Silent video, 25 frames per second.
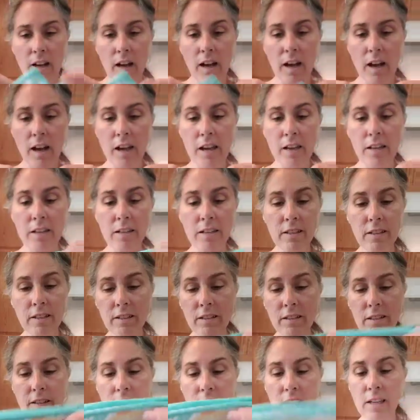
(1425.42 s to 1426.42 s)
I
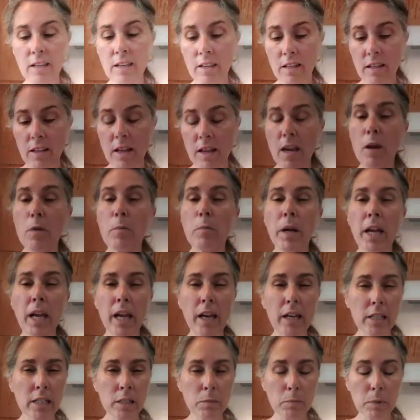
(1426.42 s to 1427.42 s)
think my
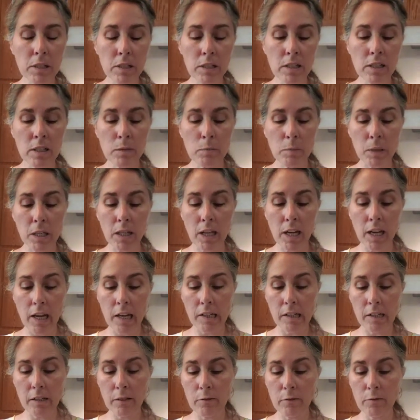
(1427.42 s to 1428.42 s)
husband has been
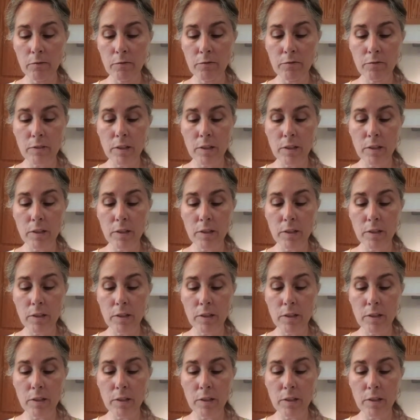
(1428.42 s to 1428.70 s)
kind of,